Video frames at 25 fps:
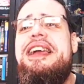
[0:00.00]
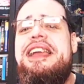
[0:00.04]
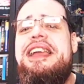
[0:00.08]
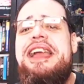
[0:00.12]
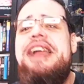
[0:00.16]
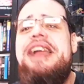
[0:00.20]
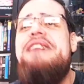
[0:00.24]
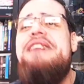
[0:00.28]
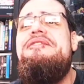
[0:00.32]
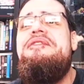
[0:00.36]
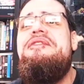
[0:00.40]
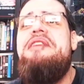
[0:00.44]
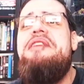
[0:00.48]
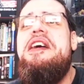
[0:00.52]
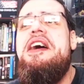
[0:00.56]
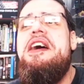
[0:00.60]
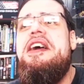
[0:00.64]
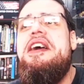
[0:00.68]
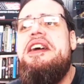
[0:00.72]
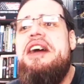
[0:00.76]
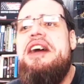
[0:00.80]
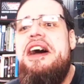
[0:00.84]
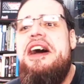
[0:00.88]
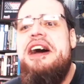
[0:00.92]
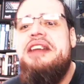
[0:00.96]
give a
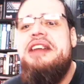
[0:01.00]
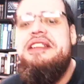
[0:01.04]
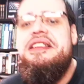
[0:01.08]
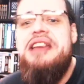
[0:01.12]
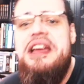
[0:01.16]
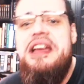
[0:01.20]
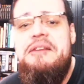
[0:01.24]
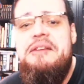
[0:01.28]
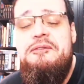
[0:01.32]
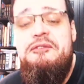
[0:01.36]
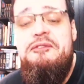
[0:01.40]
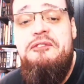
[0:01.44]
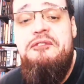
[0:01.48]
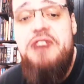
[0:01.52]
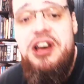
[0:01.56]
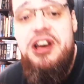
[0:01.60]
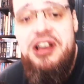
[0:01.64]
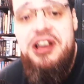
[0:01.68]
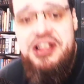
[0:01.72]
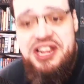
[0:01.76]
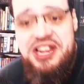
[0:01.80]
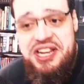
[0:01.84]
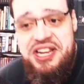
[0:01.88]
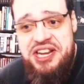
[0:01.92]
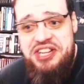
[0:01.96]
goddamn
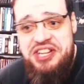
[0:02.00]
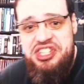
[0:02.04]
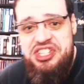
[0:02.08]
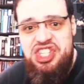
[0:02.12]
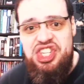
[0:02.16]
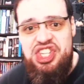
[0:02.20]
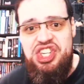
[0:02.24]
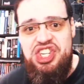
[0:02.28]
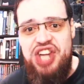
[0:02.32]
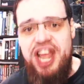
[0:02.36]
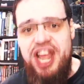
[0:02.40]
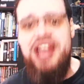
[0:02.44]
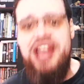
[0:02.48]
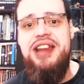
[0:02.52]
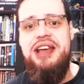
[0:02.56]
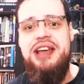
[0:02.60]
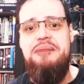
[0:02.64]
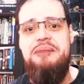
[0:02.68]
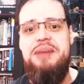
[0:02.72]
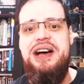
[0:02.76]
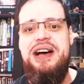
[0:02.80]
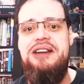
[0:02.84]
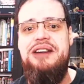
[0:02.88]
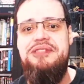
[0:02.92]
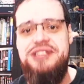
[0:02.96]
fucking shit
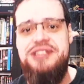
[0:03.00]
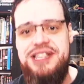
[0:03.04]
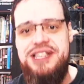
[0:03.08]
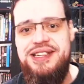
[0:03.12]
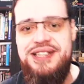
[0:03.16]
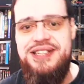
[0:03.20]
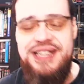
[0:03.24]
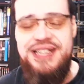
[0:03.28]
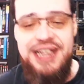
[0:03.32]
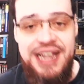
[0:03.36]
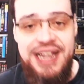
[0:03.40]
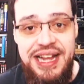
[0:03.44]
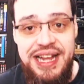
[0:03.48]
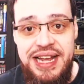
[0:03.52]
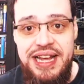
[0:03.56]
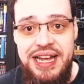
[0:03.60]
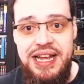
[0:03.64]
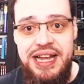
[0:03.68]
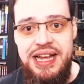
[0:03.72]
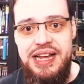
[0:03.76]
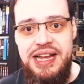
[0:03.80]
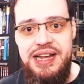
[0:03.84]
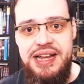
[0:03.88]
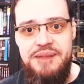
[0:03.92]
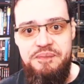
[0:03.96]
about it,
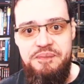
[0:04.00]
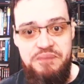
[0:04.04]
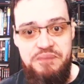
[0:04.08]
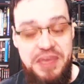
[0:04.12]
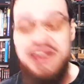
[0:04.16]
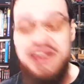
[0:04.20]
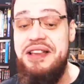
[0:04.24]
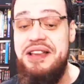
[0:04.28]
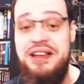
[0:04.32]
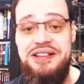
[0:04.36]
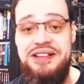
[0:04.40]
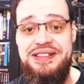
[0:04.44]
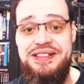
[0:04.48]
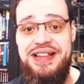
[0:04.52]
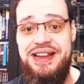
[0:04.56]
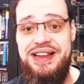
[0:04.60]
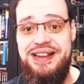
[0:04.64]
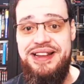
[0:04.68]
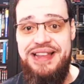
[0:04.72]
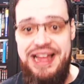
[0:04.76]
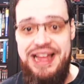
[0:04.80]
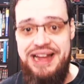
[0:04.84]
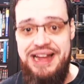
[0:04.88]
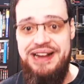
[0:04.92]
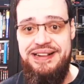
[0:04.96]
because that
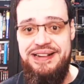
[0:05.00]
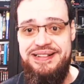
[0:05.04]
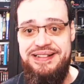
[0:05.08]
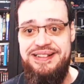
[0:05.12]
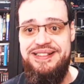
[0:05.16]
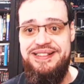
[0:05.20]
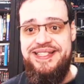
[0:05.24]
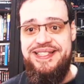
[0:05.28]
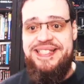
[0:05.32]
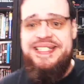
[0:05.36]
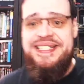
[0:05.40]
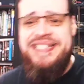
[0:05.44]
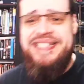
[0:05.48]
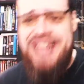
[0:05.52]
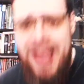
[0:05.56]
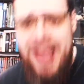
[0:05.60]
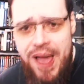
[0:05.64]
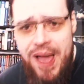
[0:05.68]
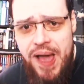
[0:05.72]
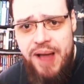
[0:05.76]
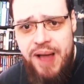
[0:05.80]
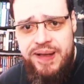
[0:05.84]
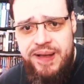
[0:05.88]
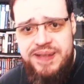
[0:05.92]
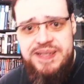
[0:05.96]
character
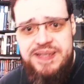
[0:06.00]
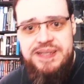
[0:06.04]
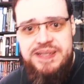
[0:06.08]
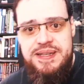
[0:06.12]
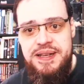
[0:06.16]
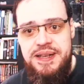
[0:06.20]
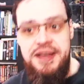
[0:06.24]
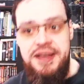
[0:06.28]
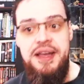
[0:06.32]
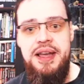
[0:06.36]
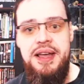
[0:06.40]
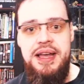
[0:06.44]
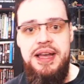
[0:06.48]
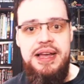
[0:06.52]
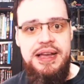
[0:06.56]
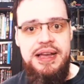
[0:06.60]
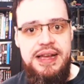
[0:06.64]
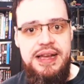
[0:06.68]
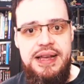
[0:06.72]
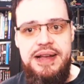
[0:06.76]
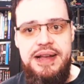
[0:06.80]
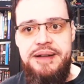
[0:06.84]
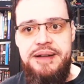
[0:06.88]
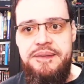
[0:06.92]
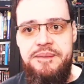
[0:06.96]
sucks.
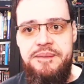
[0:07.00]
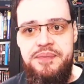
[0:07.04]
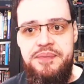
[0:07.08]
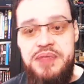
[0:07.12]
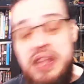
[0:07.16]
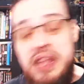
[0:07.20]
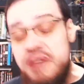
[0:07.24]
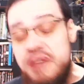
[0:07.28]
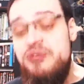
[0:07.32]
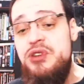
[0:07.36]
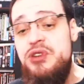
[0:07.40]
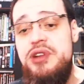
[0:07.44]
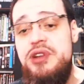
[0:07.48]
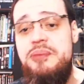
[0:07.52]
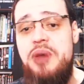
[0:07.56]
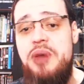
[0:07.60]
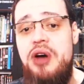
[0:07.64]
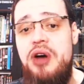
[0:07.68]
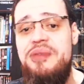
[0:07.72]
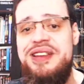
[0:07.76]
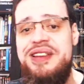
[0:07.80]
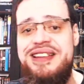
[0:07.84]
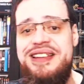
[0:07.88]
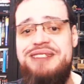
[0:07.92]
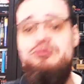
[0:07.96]
Even the
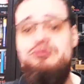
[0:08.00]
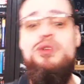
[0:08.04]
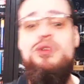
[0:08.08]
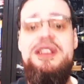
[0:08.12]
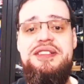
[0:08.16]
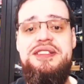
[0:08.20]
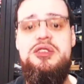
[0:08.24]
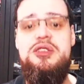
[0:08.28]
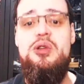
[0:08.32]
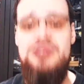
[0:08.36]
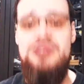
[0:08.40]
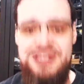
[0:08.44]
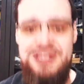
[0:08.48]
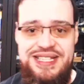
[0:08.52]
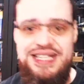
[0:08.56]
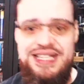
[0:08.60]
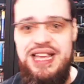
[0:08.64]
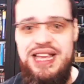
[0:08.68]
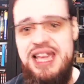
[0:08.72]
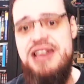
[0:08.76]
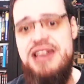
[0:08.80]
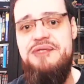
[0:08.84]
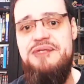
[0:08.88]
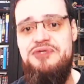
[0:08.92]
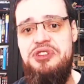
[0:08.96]
moment it was
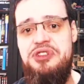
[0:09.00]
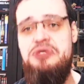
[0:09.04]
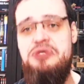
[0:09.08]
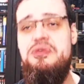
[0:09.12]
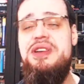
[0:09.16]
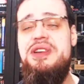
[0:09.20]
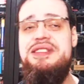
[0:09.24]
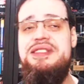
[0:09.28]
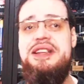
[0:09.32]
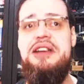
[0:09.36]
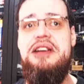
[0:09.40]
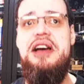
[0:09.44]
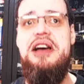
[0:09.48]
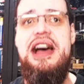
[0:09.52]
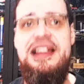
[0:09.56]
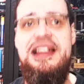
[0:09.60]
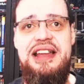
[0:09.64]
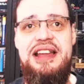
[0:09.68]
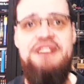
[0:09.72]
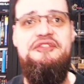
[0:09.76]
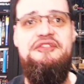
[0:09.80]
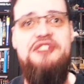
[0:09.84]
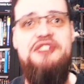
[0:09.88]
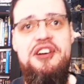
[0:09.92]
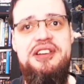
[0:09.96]
conceived, it was a
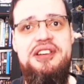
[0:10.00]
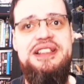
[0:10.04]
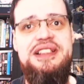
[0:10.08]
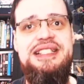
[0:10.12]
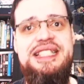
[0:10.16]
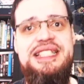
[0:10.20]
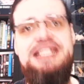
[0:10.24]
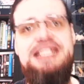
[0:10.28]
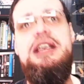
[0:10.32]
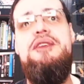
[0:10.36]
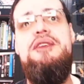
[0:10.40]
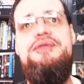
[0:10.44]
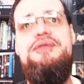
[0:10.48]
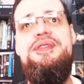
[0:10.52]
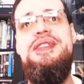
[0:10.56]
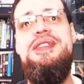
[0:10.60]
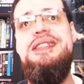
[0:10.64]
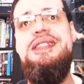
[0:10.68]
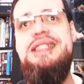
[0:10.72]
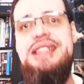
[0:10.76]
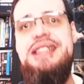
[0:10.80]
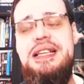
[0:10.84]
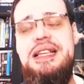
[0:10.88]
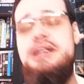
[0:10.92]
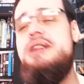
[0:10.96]
goddamn fucking
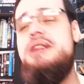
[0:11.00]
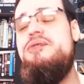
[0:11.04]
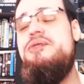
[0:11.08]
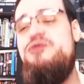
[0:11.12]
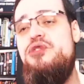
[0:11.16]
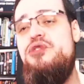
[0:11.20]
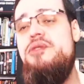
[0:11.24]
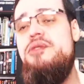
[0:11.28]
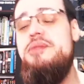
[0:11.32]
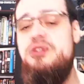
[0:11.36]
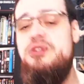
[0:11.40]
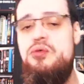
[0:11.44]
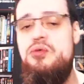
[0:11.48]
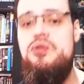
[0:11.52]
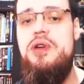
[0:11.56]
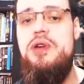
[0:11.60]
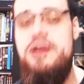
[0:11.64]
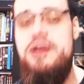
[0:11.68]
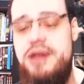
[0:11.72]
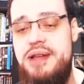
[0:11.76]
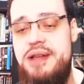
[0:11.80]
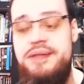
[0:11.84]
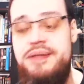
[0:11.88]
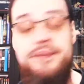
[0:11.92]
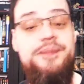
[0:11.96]
self-insert from
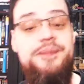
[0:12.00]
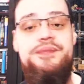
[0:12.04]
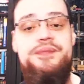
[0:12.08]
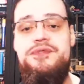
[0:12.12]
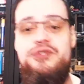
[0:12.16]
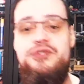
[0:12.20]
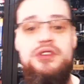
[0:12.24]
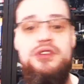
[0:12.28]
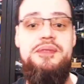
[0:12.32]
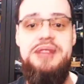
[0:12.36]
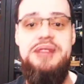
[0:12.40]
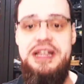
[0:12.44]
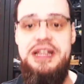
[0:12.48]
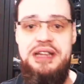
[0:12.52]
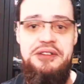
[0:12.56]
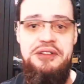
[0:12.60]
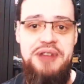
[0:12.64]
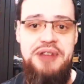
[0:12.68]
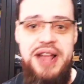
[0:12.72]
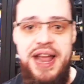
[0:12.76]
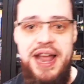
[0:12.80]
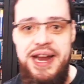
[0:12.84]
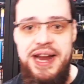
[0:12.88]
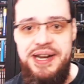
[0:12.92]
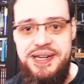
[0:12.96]
the
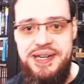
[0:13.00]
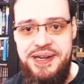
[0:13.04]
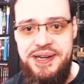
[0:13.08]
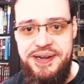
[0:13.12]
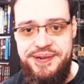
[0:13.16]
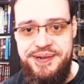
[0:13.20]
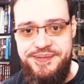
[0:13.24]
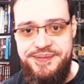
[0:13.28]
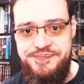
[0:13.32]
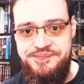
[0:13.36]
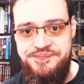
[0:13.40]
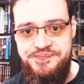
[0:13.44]
creator.